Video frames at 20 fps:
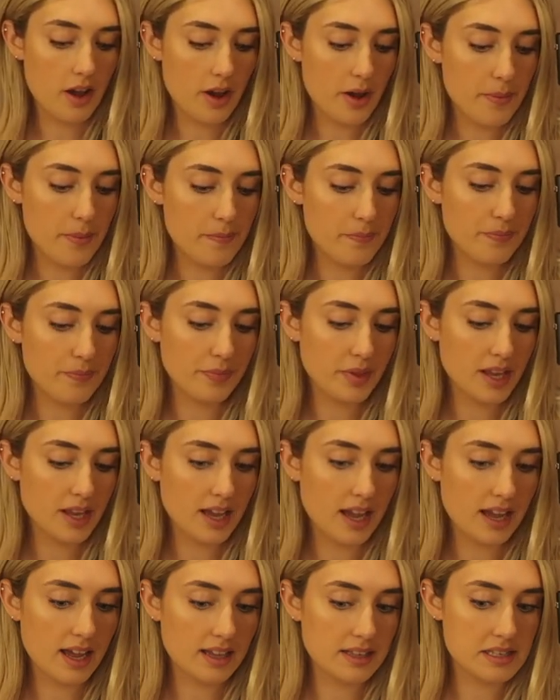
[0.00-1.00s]
Um,
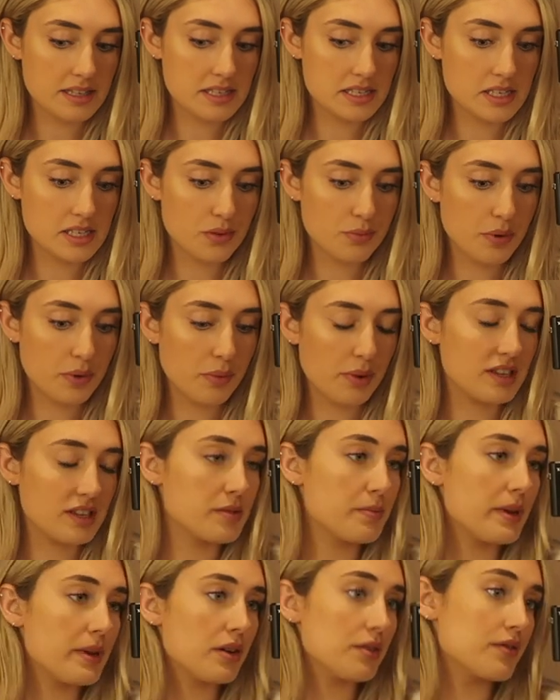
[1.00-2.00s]
and we went
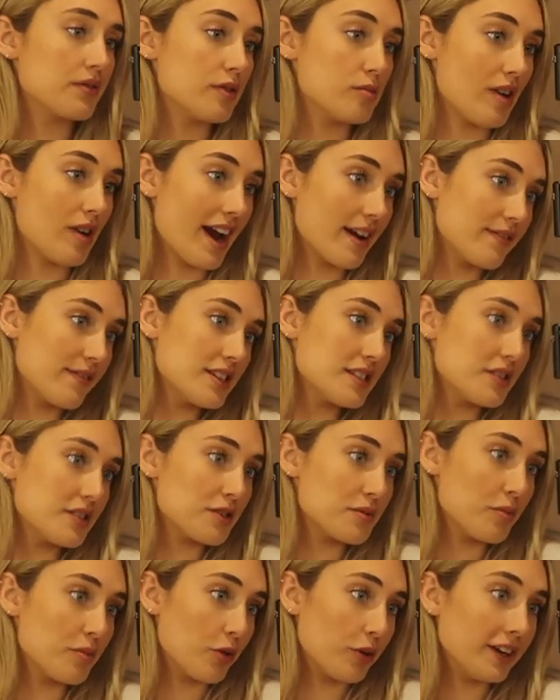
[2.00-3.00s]
to Bill's for breakfast
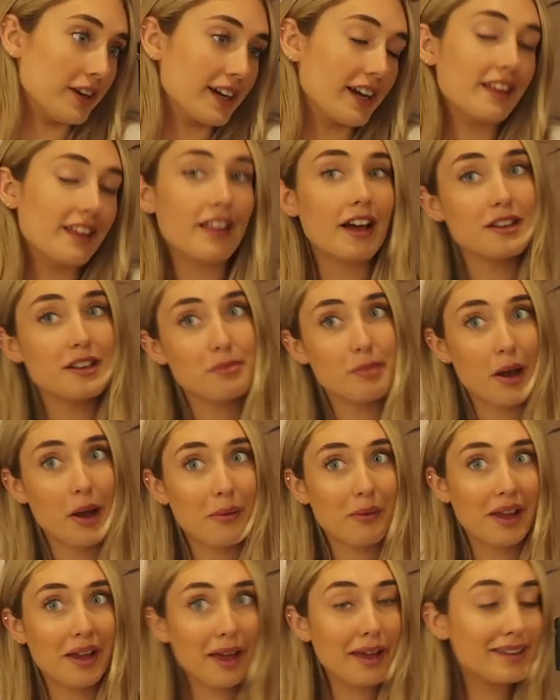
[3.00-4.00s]
this morning, and that's about
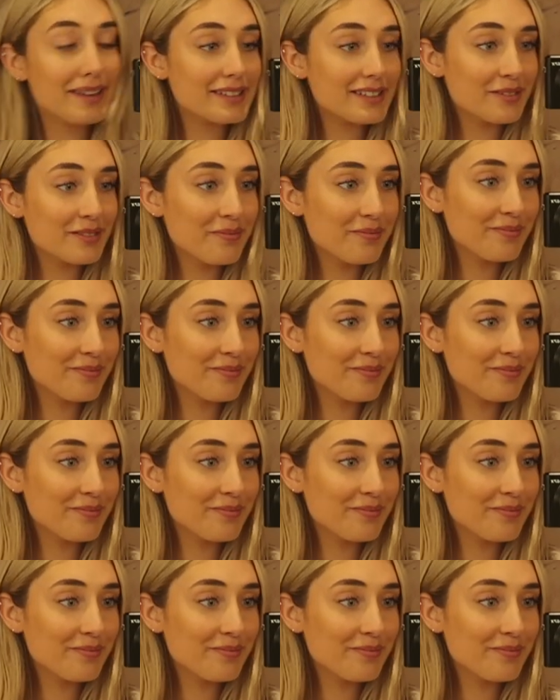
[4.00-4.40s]
it.